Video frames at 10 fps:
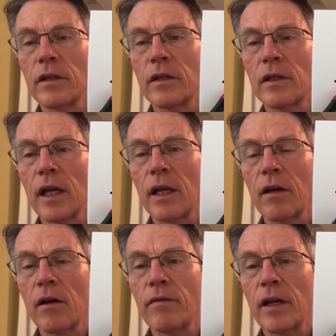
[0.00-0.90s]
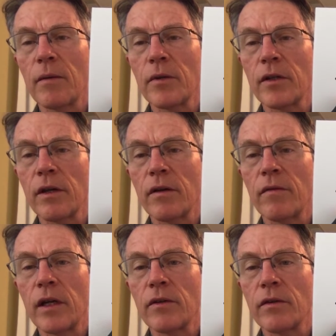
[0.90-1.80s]
setting off an episode of
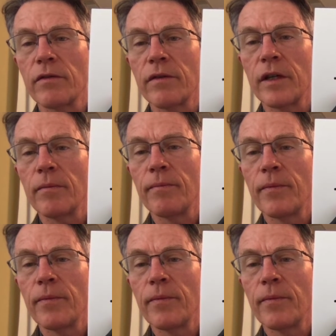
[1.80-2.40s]
atrial fib.